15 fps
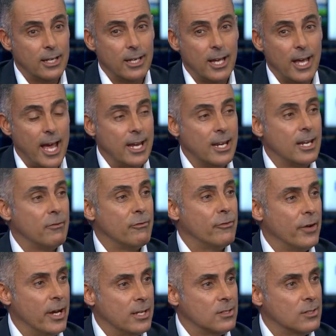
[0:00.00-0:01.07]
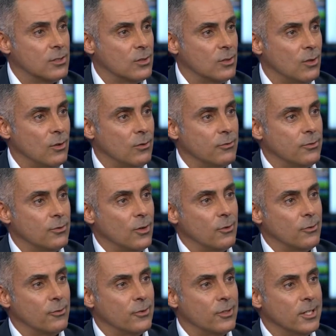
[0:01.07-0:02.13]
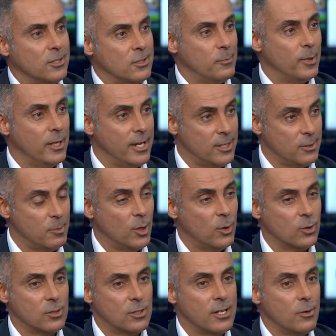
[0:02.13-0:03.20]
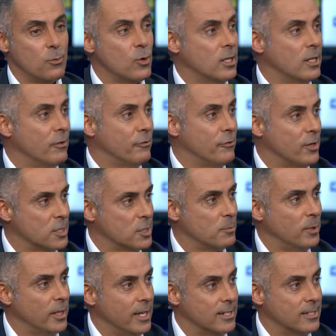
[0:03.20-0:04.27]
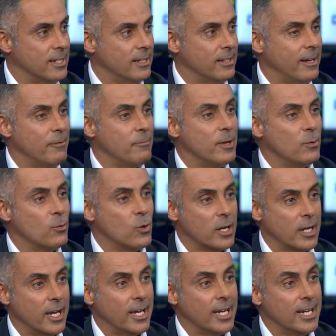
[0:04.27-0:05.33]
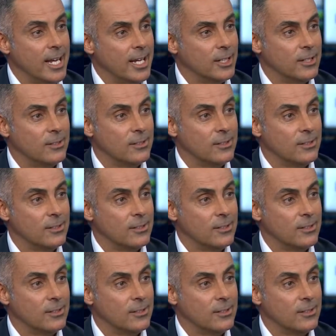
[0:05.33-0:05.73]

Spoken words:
any face of these players, because they were the first players that I've been working in England,